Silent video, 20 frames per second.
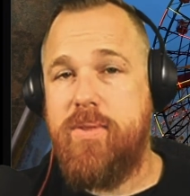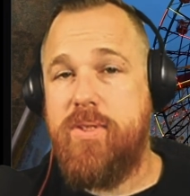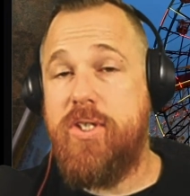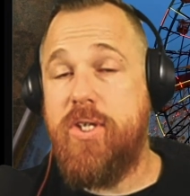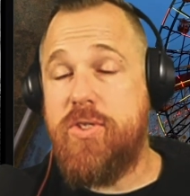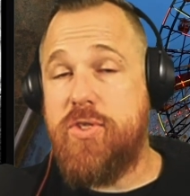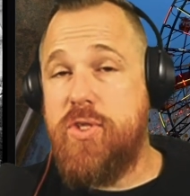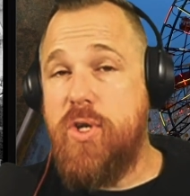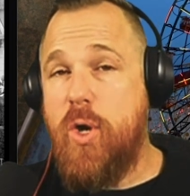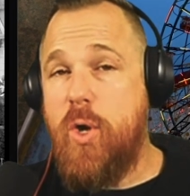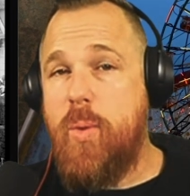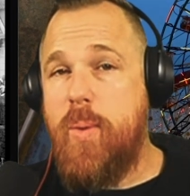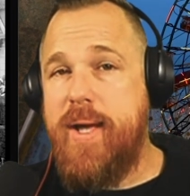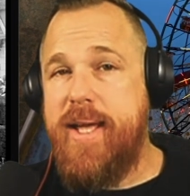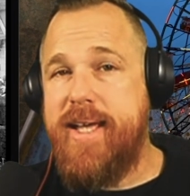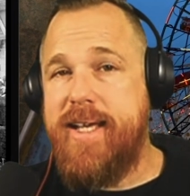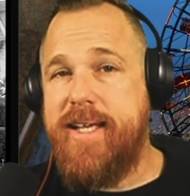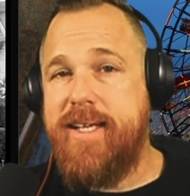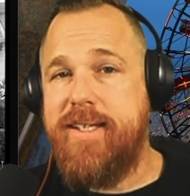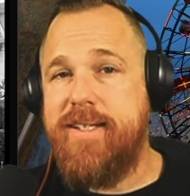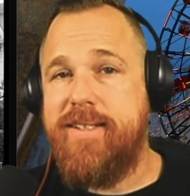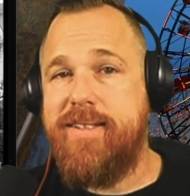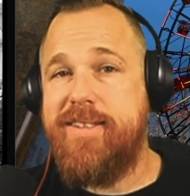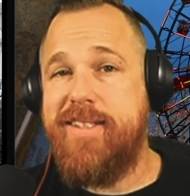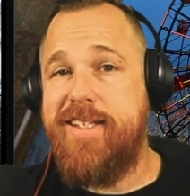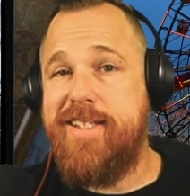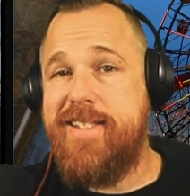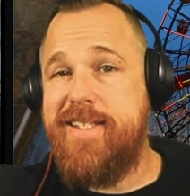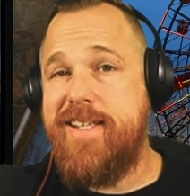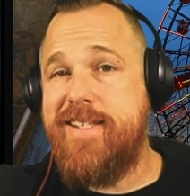there's no way
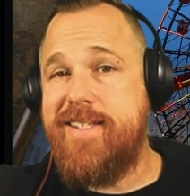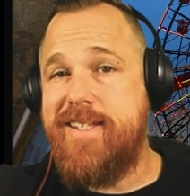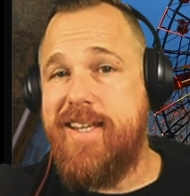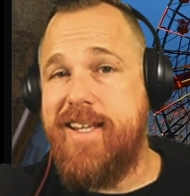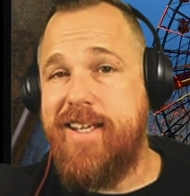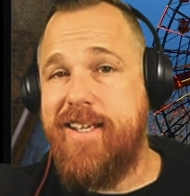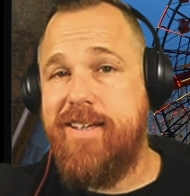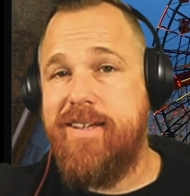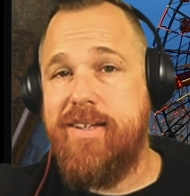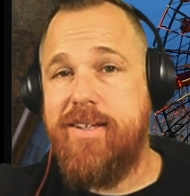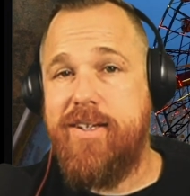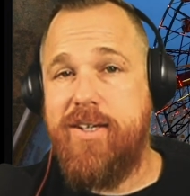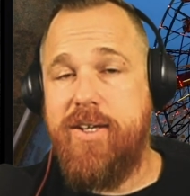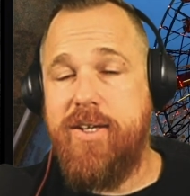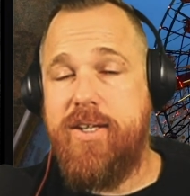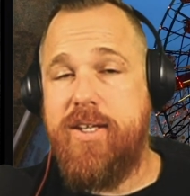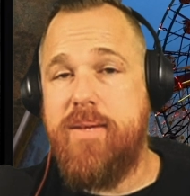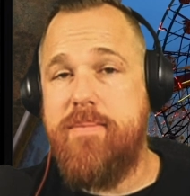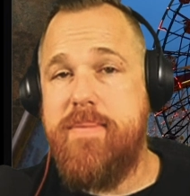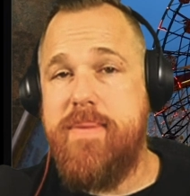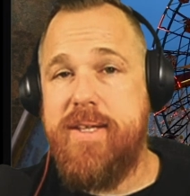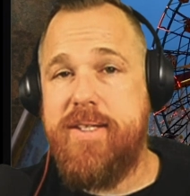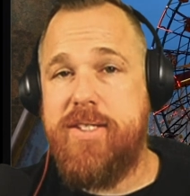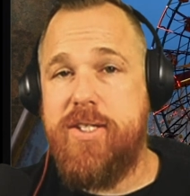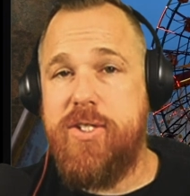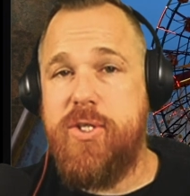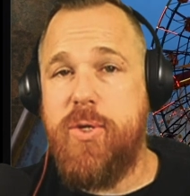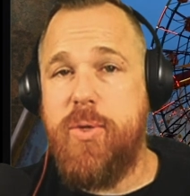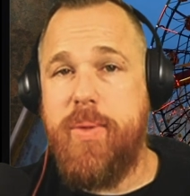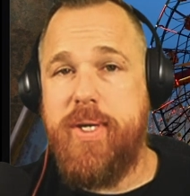that Disney could commit
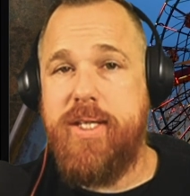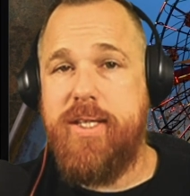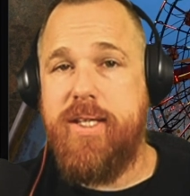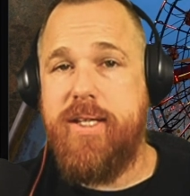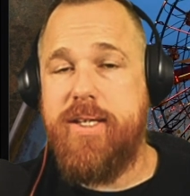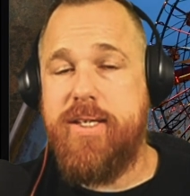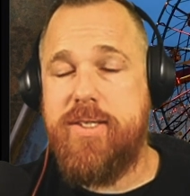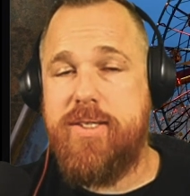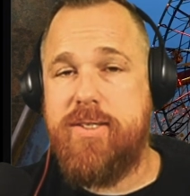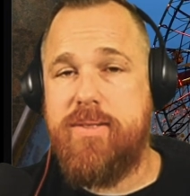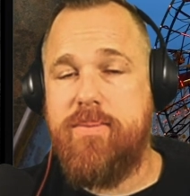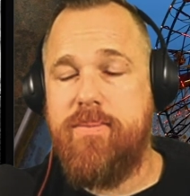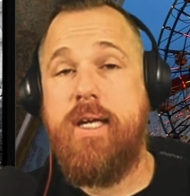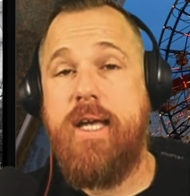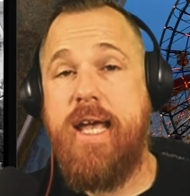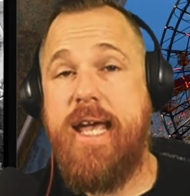to doing this,